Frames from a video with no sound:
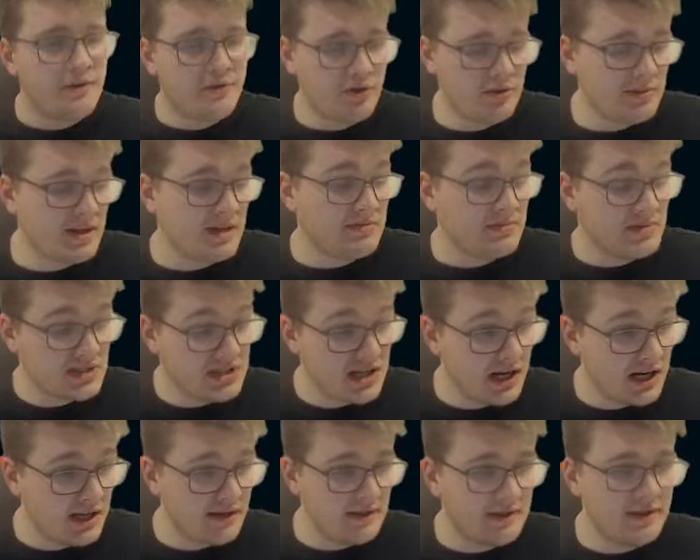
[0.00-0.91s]
from that
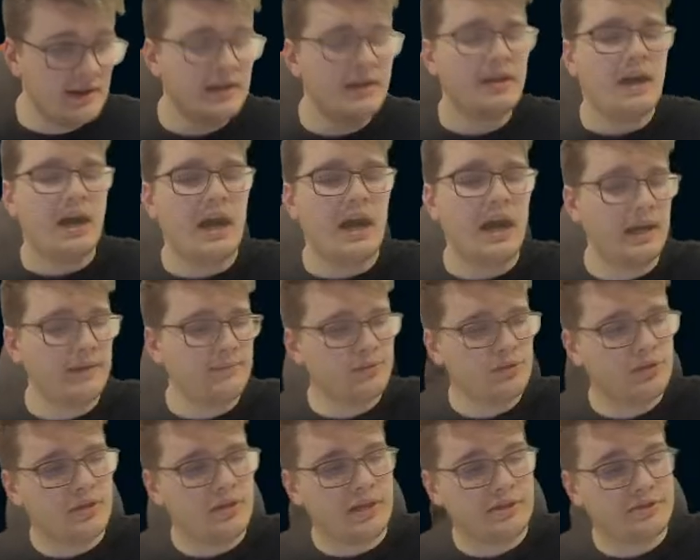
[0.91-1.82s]
machine. I
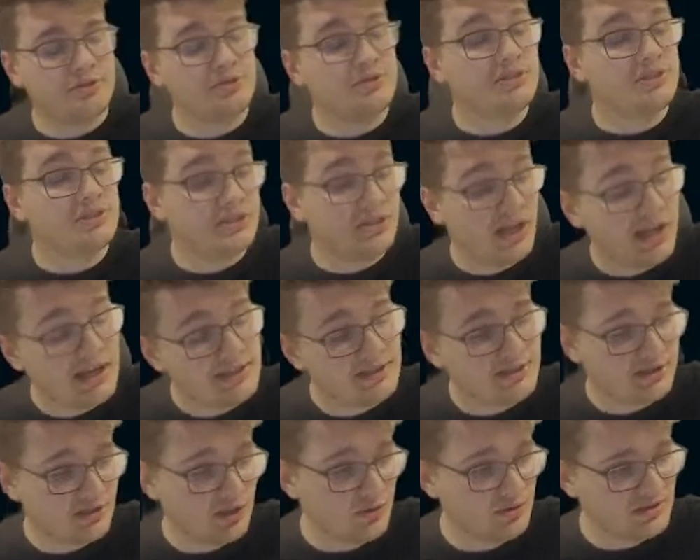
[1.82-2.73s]
would like to
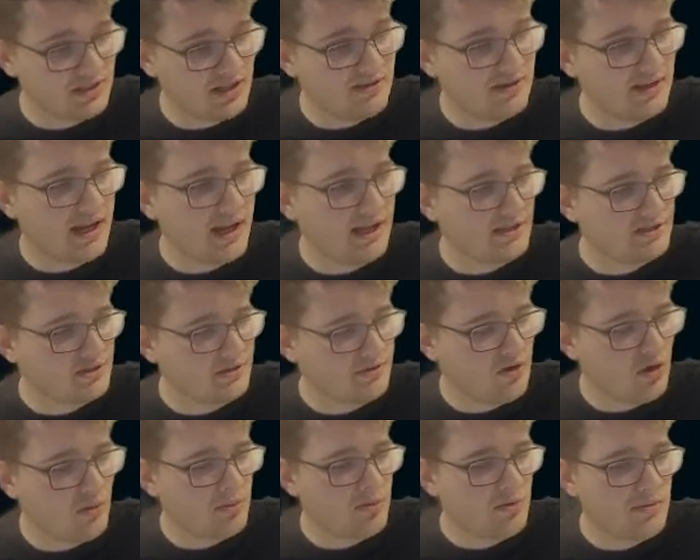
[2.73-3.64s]
change those indicators
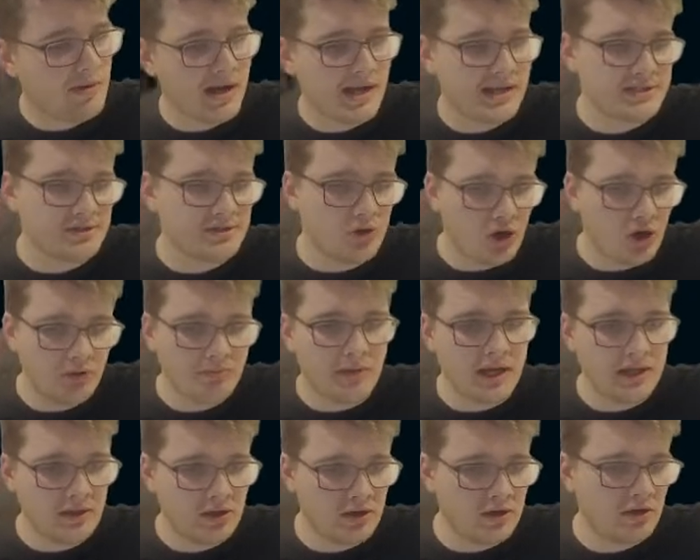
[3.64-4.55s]
of compromise on
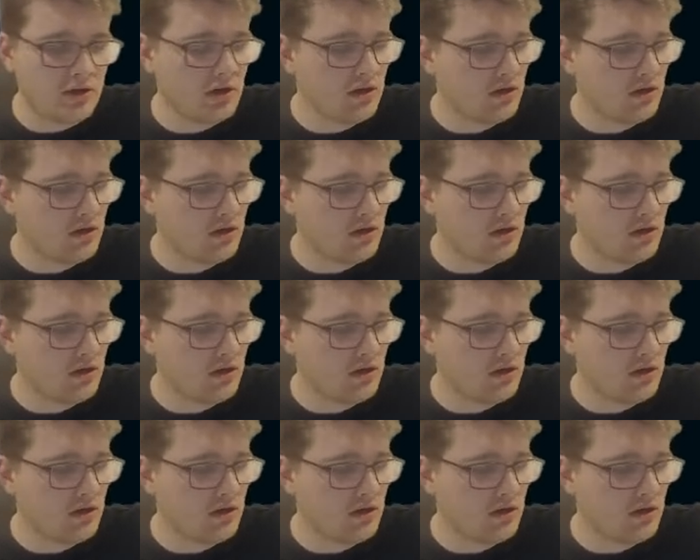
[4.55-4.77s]
my long